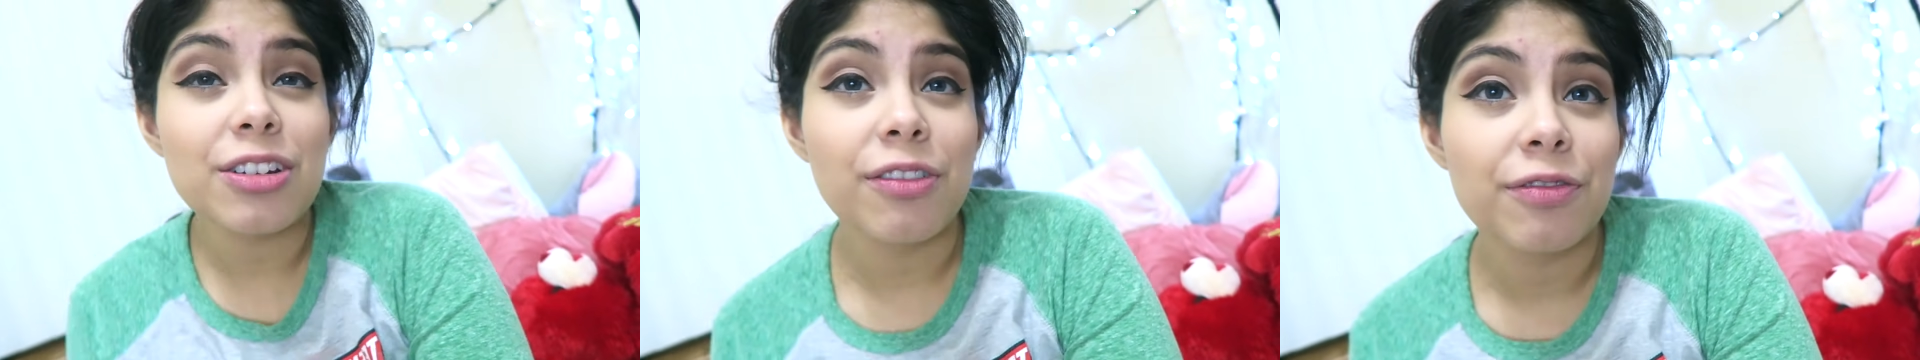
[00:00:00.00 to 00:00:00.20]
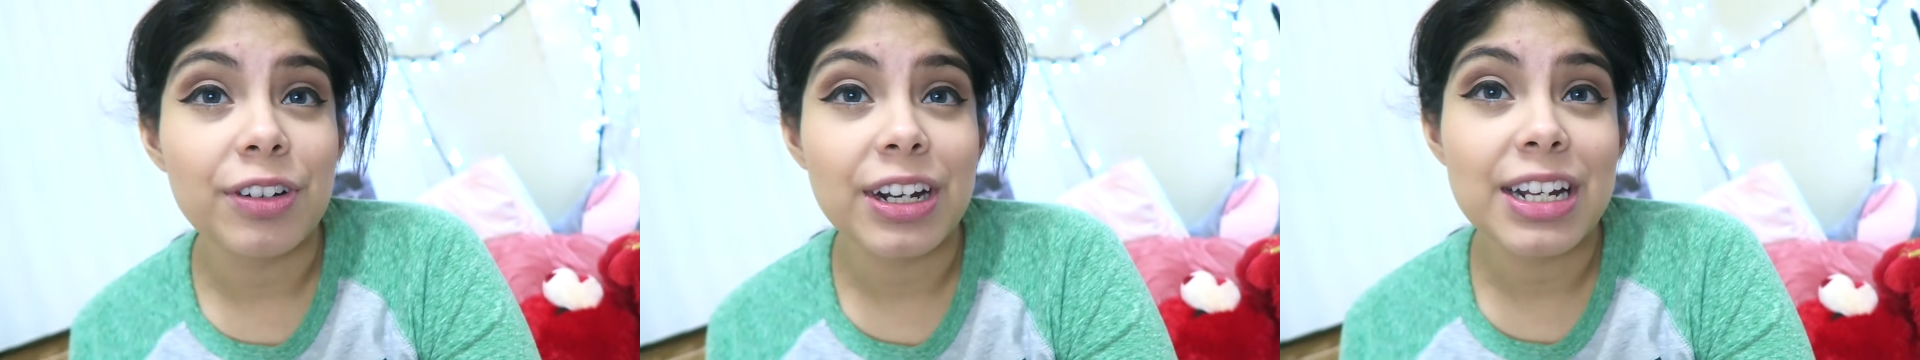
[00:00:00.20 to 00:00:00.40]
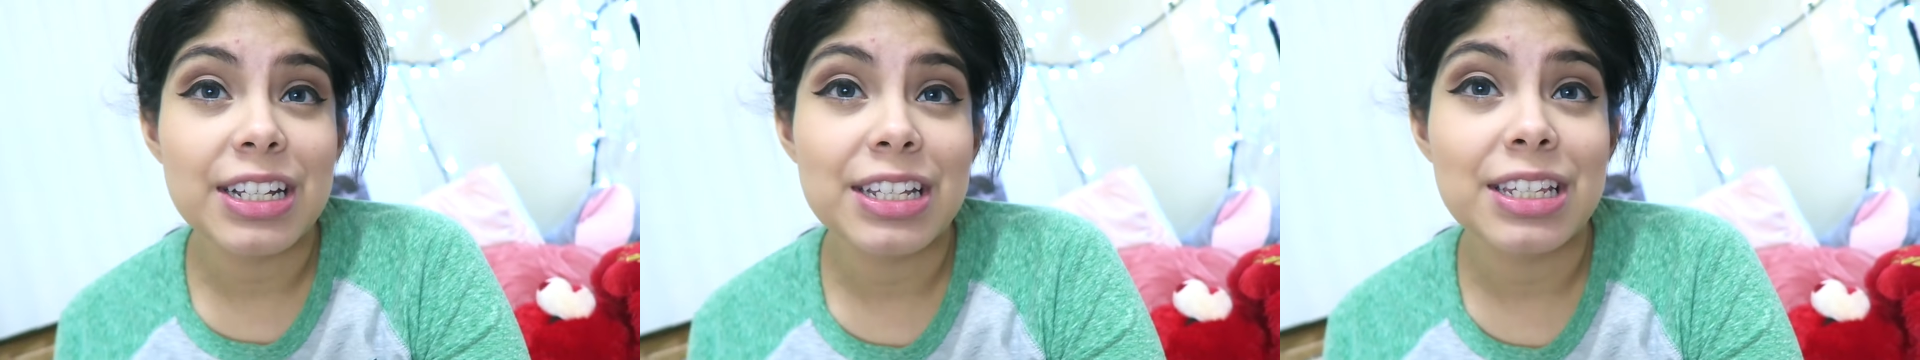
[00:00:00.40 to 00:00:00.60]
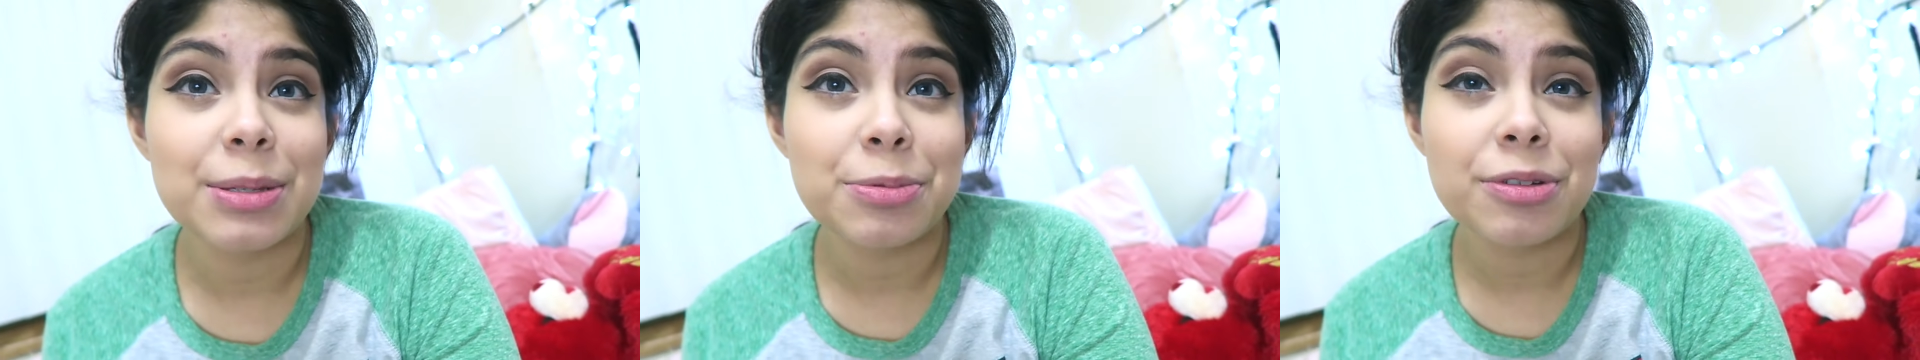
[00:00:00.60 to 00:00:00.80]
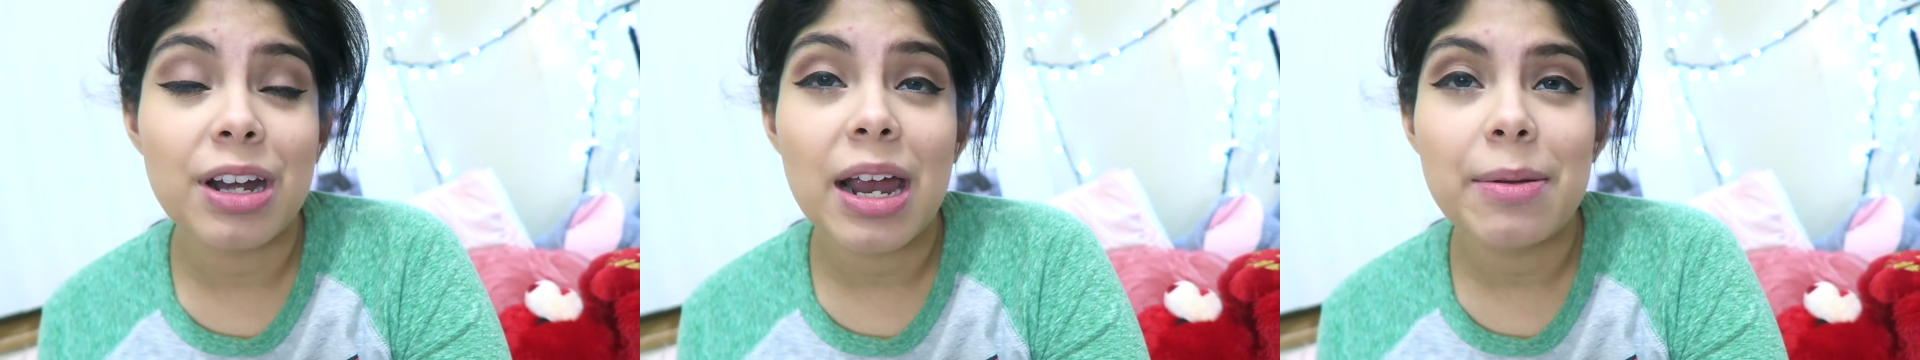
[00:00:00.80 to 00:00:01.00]
Don't forget to
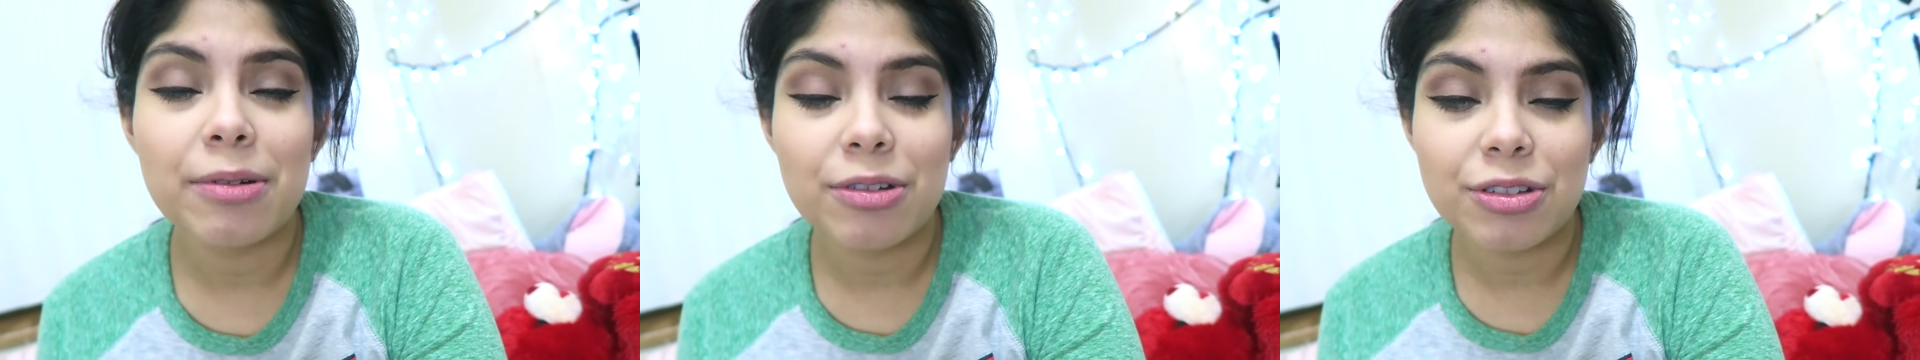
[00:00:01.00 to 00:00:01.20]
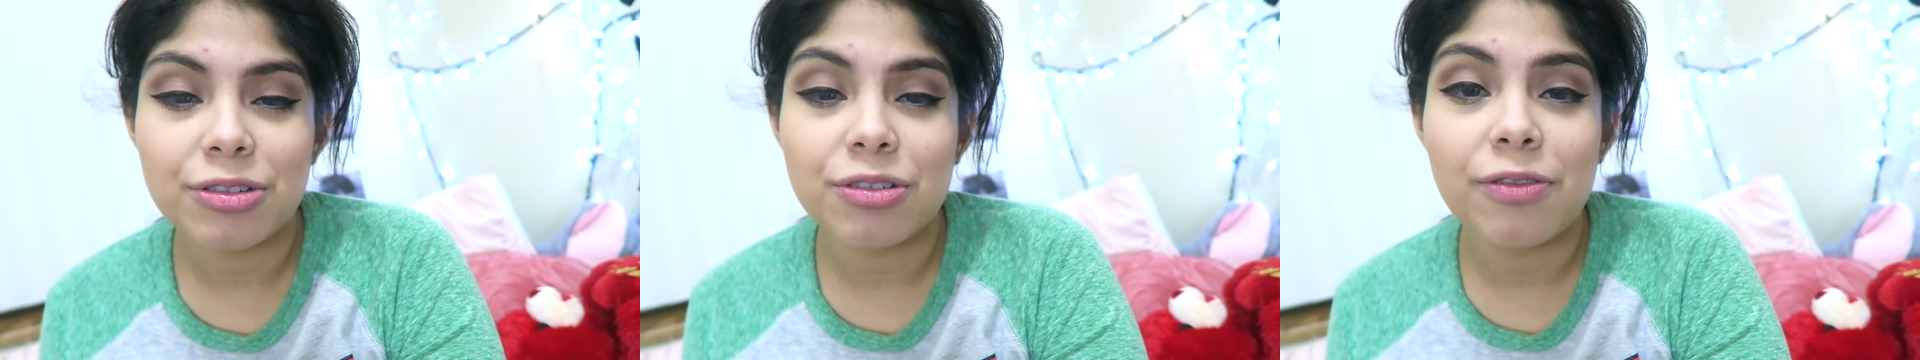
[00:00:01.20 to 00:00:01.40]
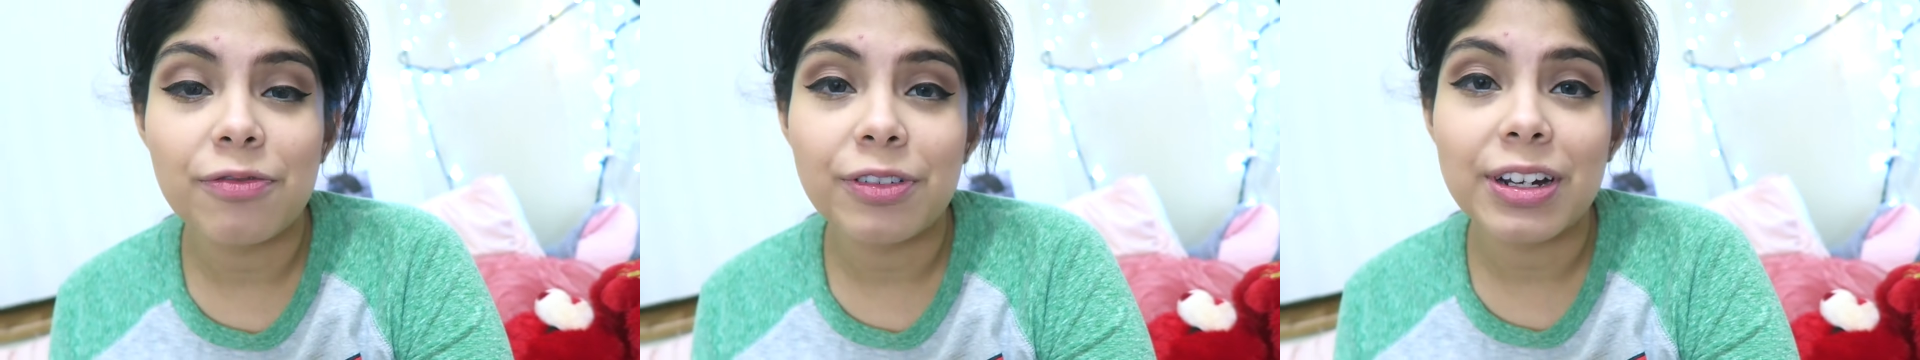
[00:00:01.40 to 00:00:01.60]
subscribe and also don't